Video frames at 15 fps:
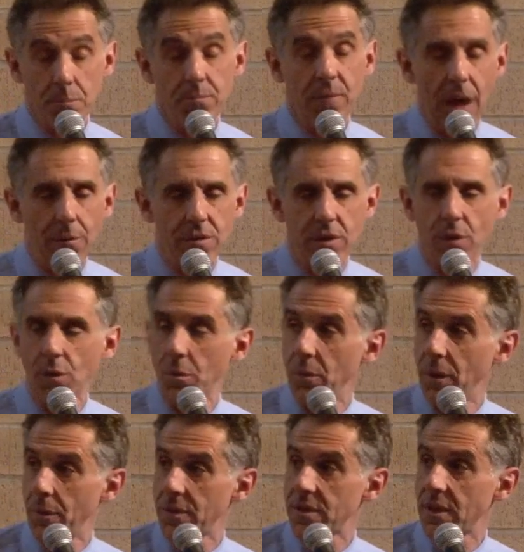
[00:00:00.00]
that was the group
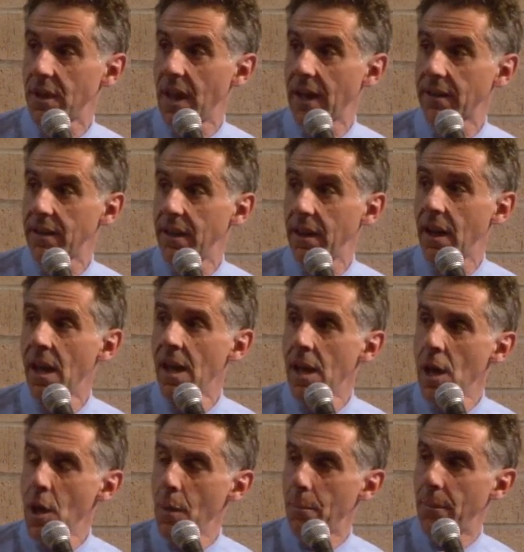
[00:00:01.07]
we were selecting.
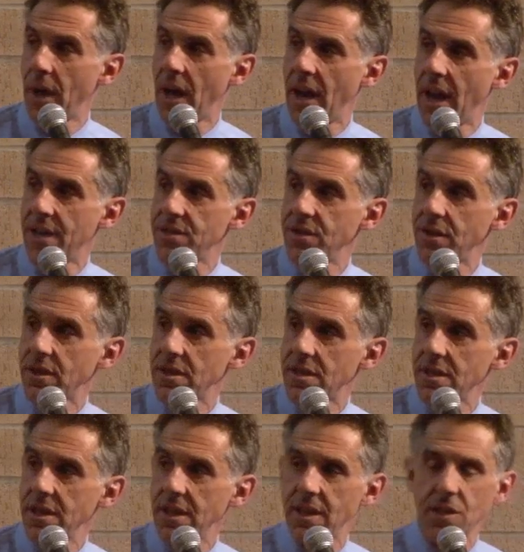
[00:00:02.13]
But as you can
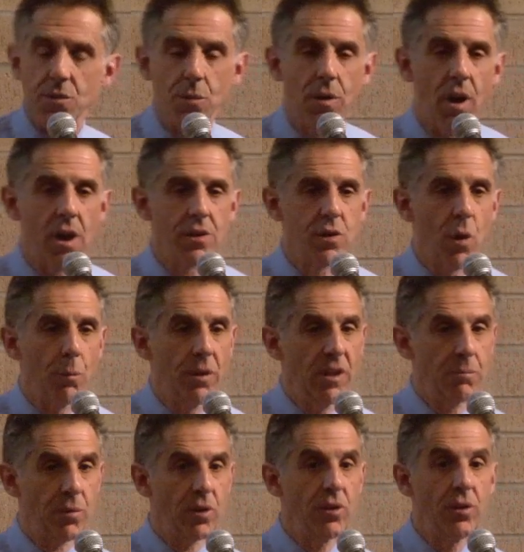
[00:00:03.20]
see, these were also
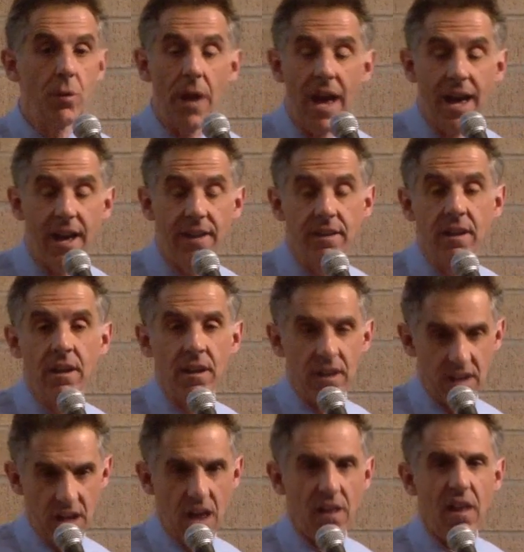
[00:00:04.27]
people who had
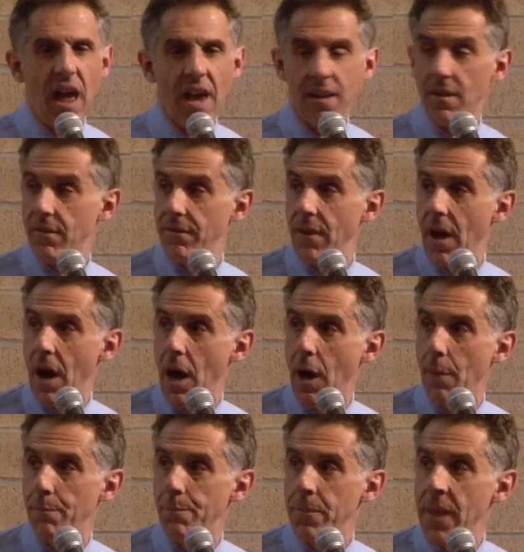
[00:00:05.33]
a lot of
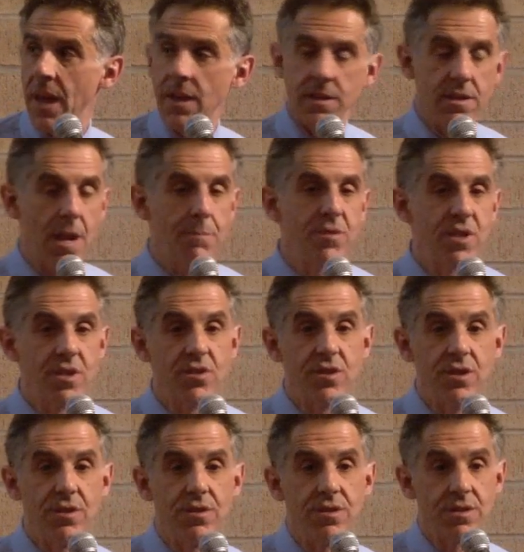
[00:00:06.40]
substance
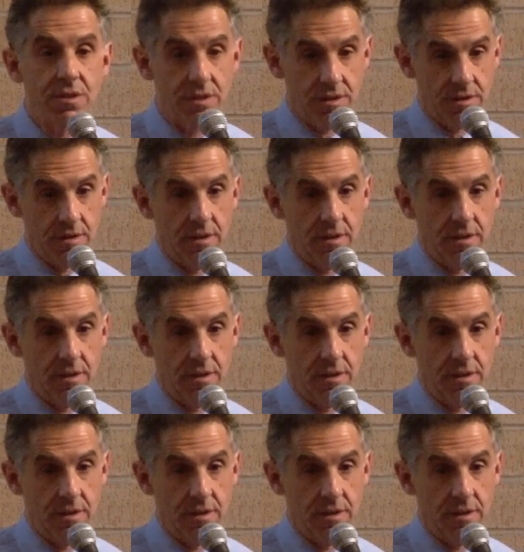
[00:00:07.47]
use